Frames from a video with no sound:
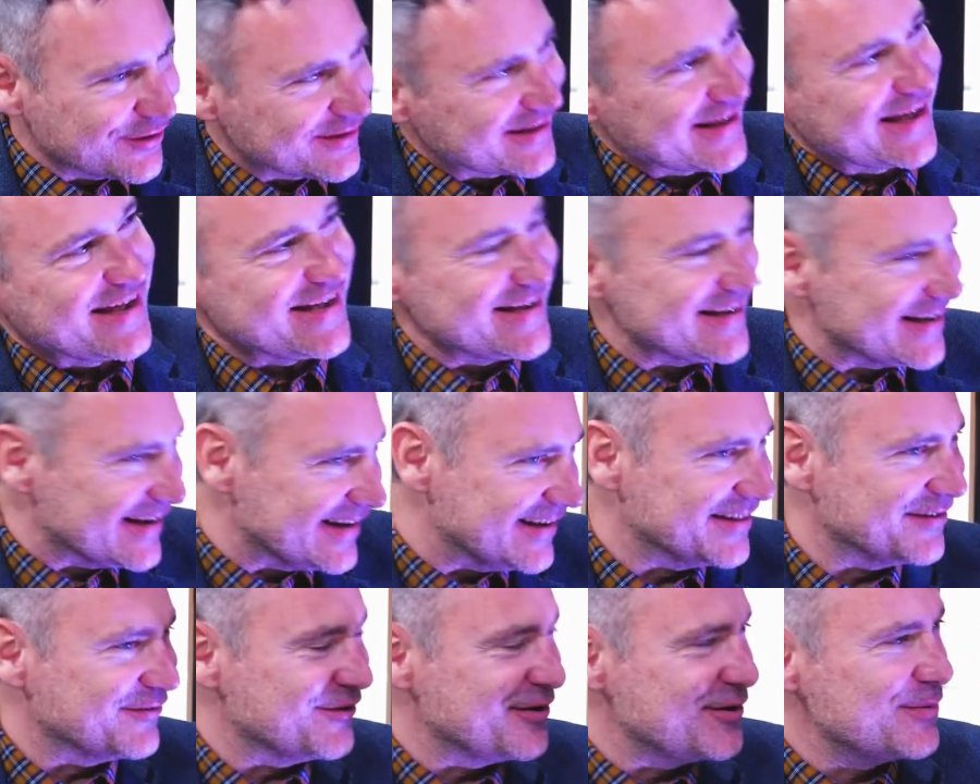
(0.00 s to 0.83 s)
getting it in
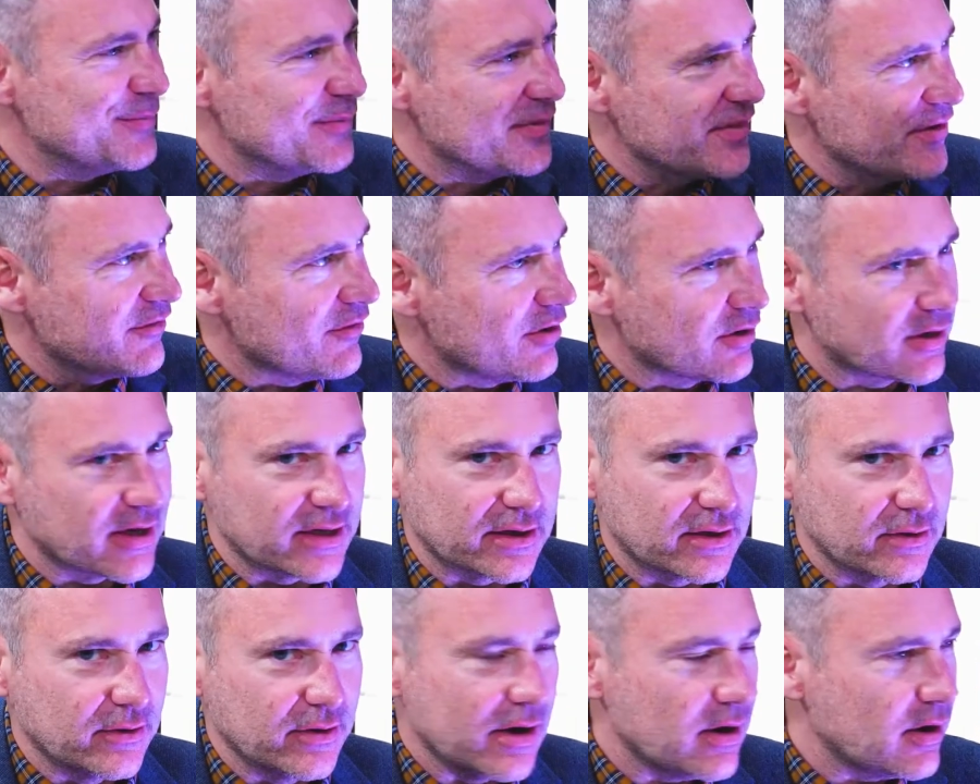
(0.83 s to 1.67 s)
the room, and they're all kind of
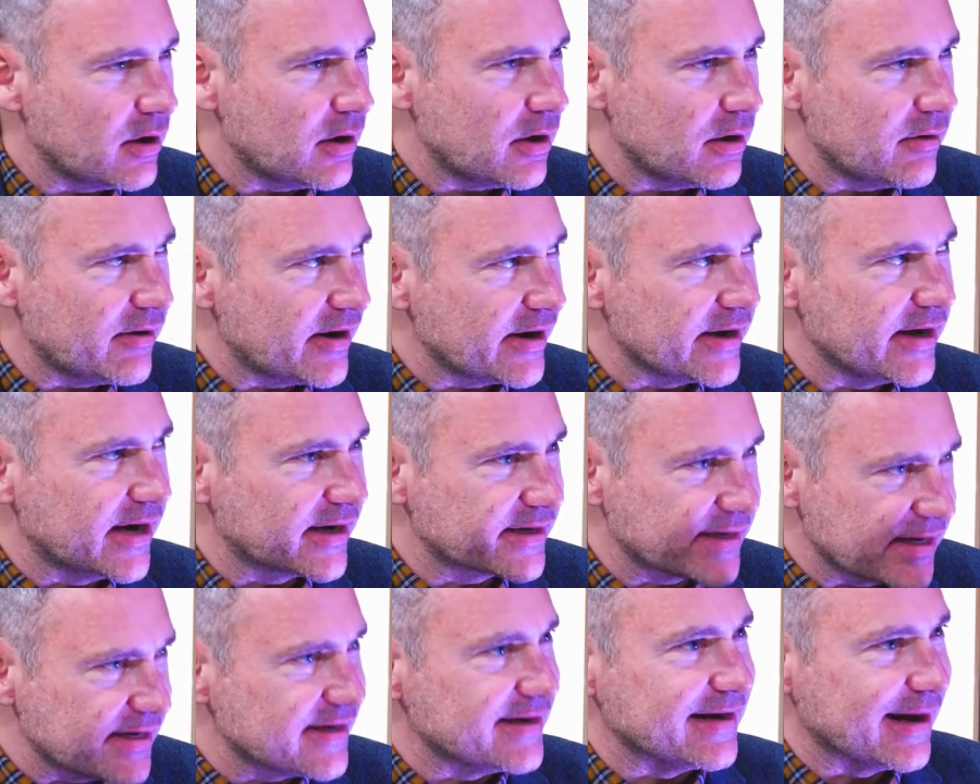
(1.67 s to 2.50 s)
going, oh, all right, I
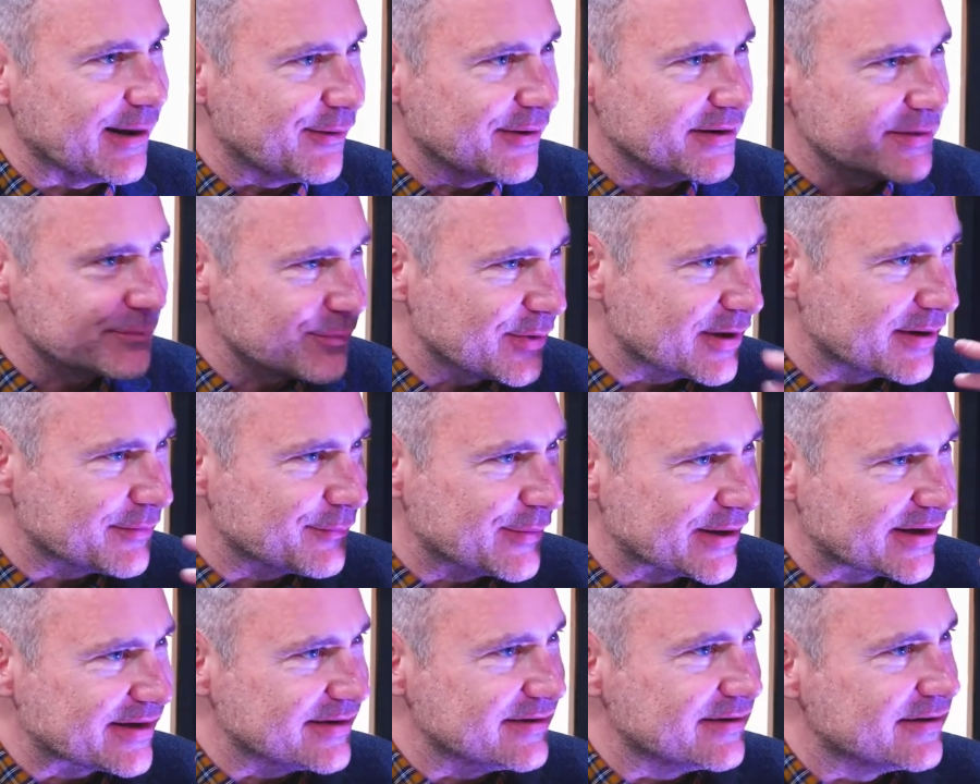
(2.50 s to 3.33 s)
get it now, and
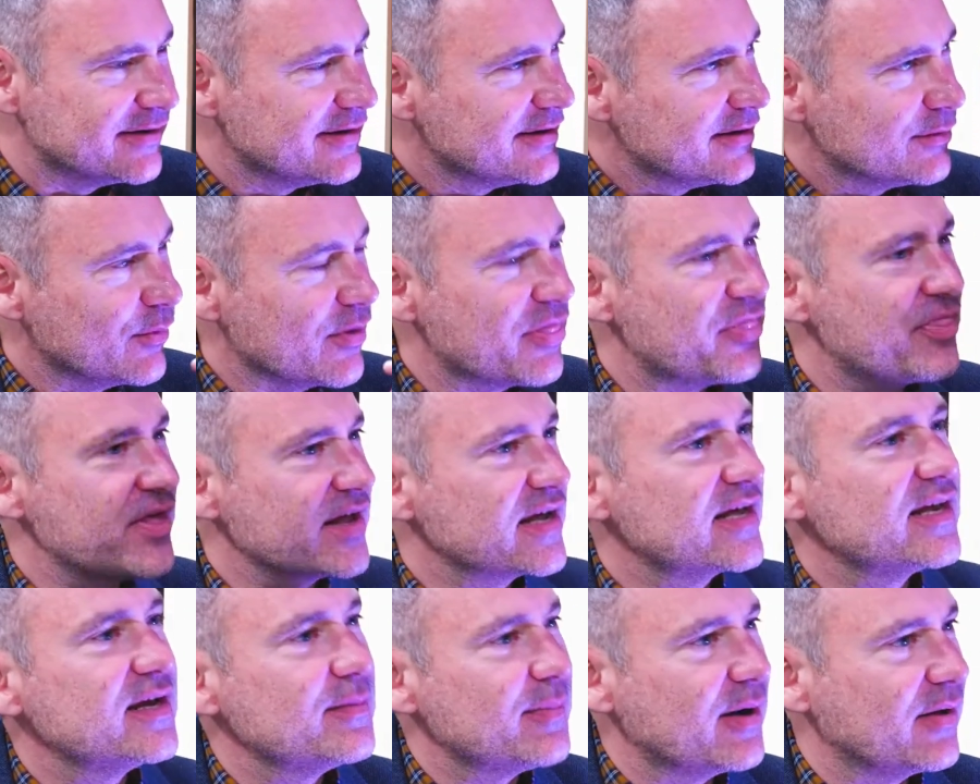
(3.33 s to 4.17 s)
we're
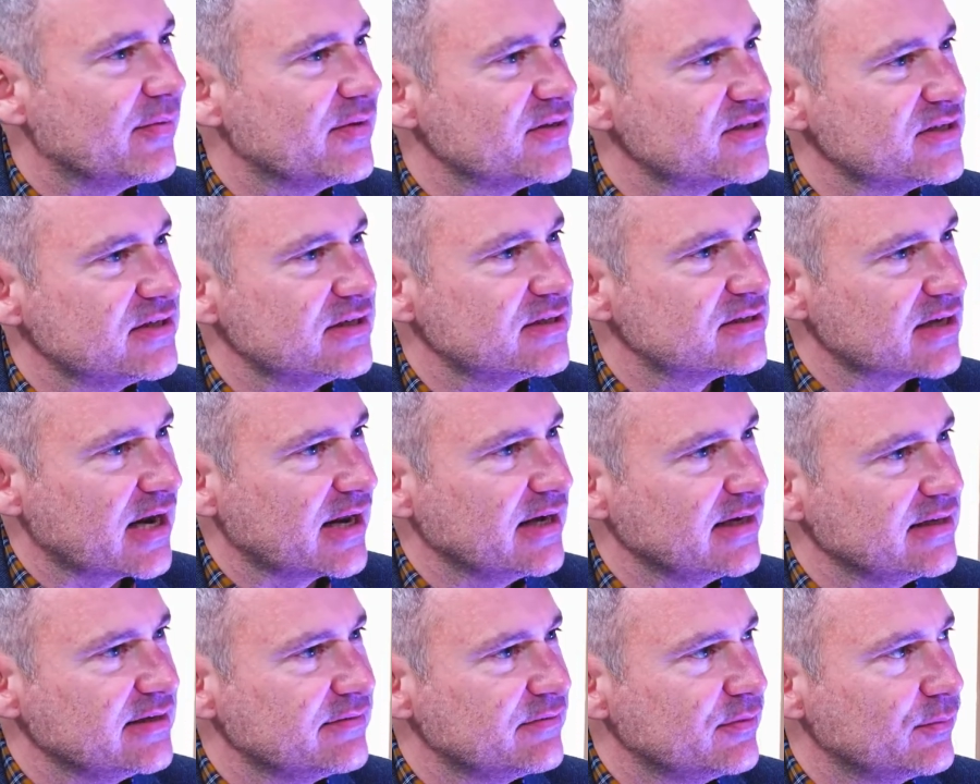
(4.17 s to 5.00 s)
thinking about this in a
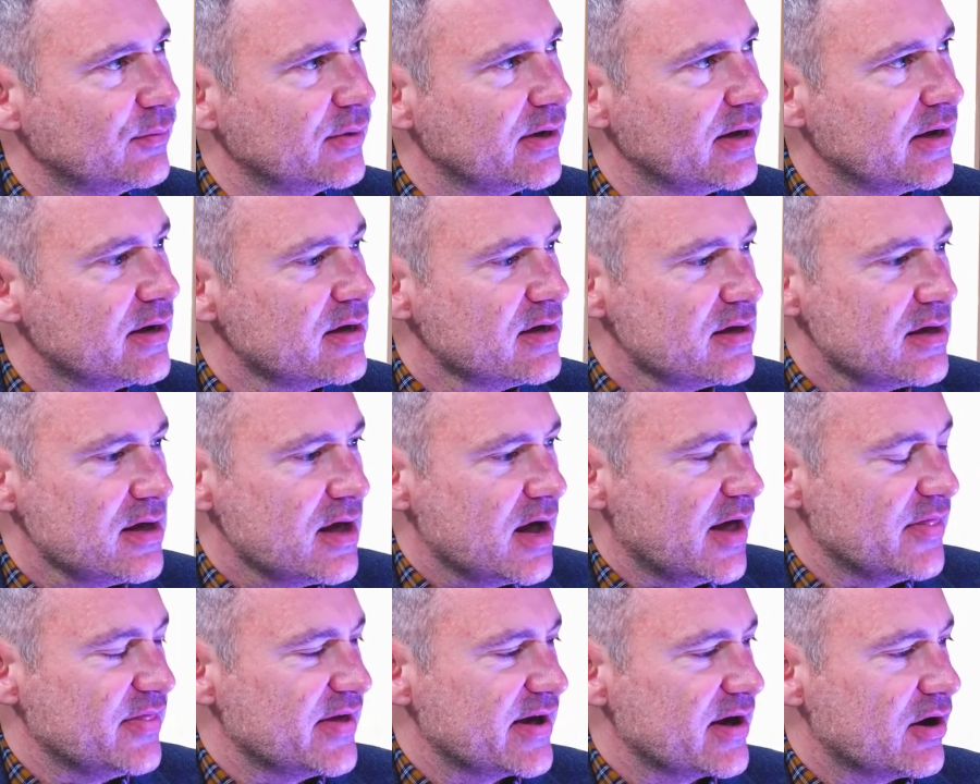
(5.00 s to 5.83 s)
slightly different way.
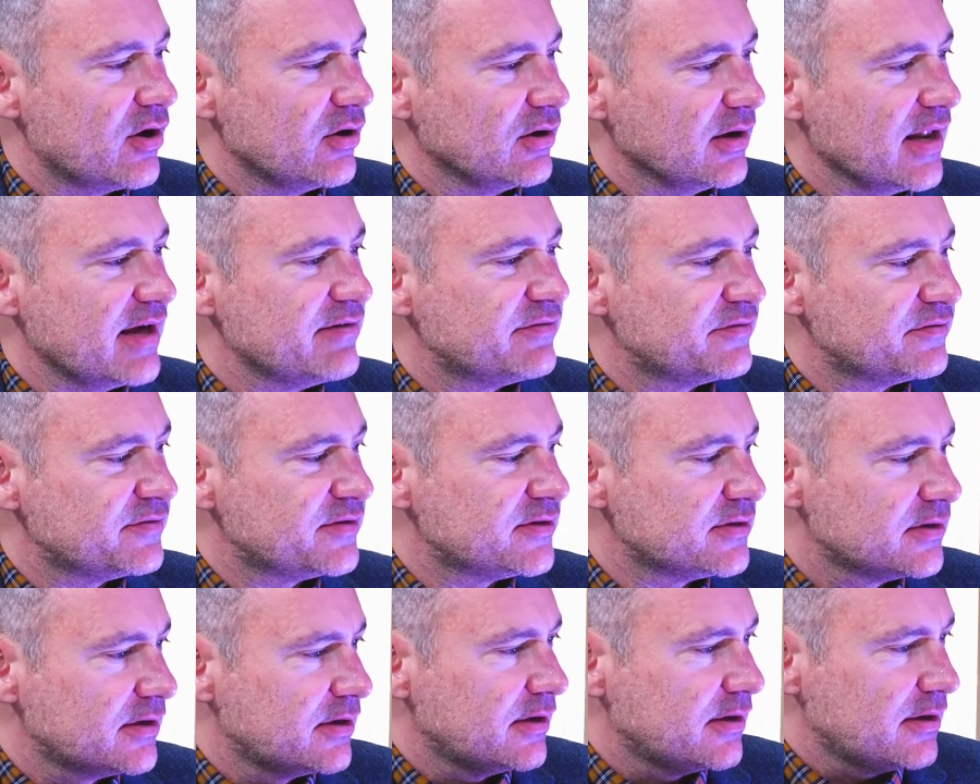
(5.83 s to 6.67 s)
And they all
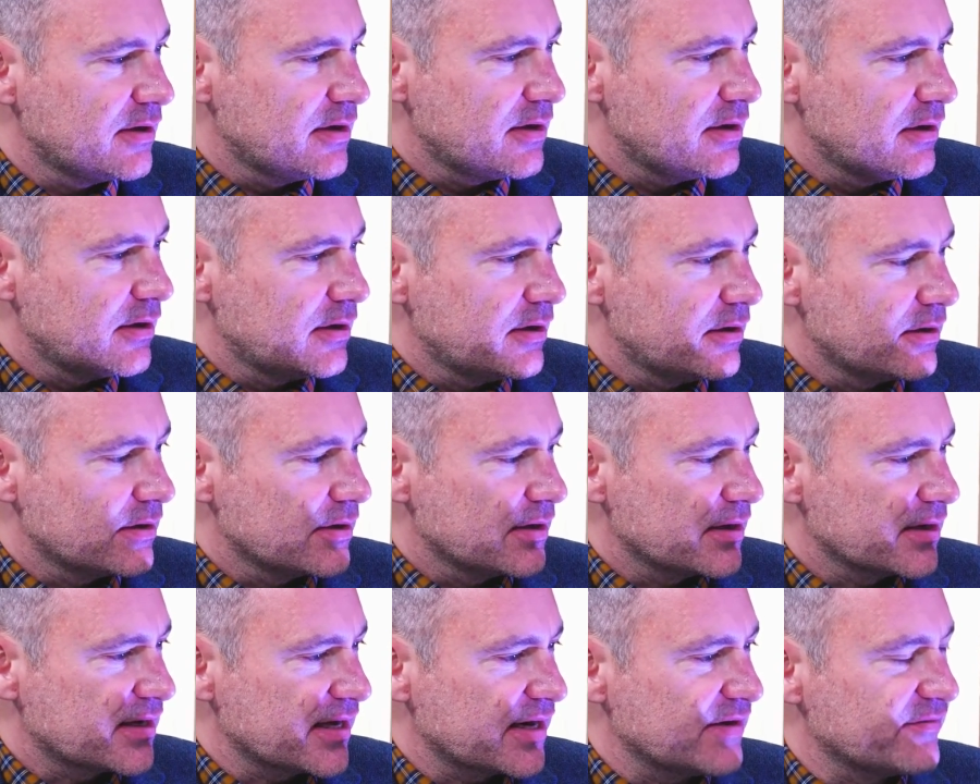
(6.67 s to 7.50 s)
left
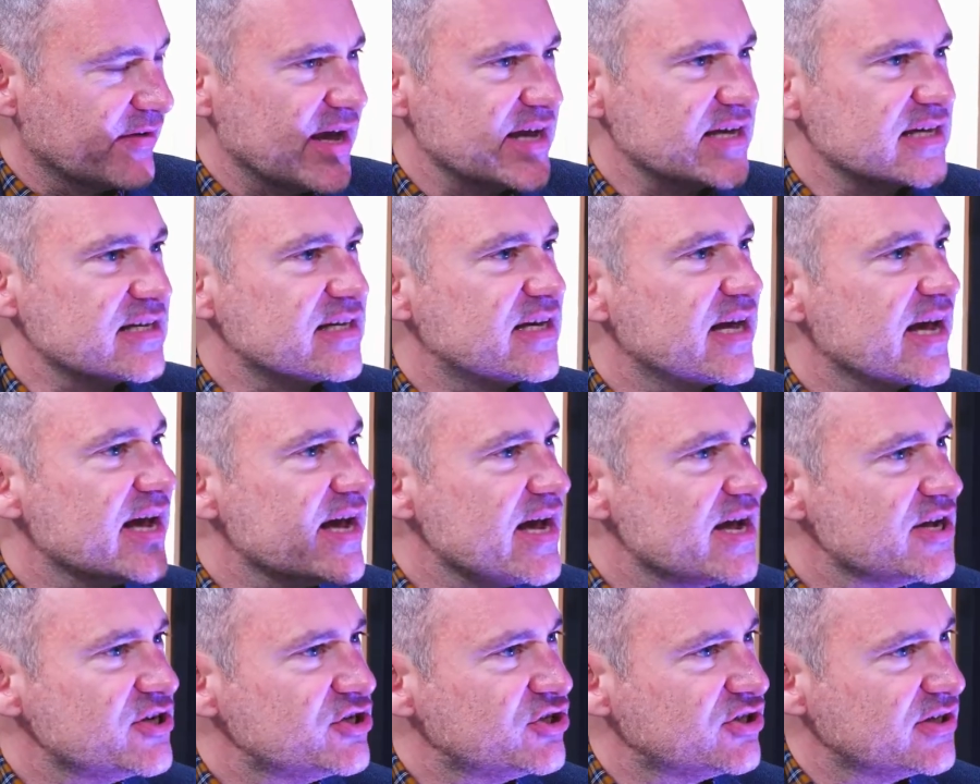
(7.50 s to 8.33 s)
kind of
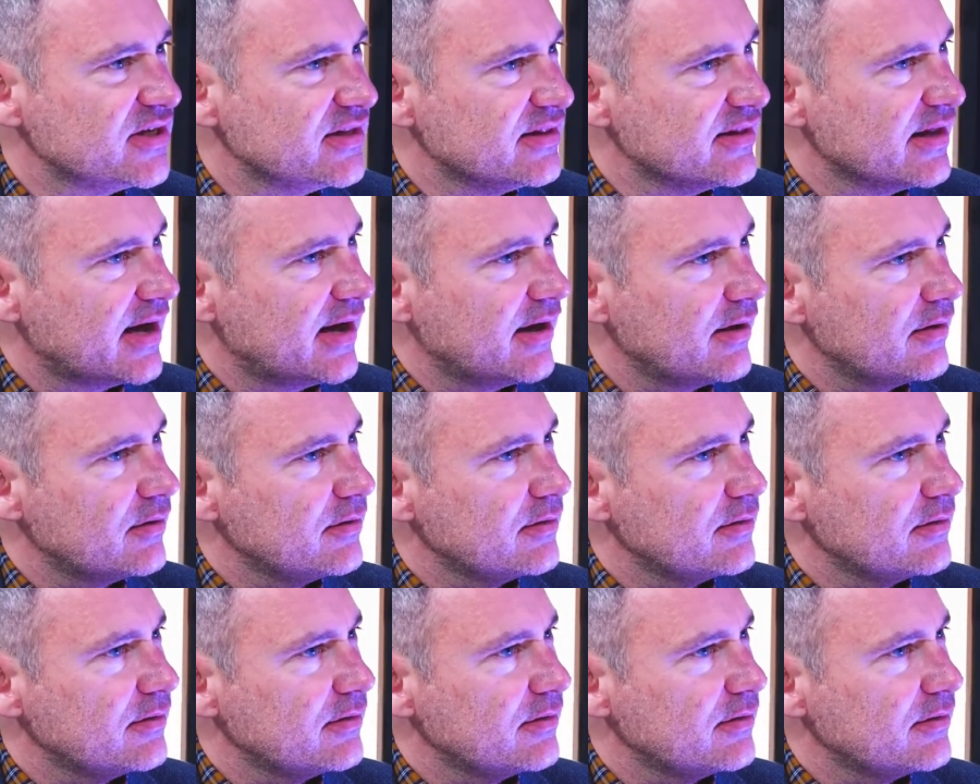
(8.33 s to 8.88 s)
engaged in that.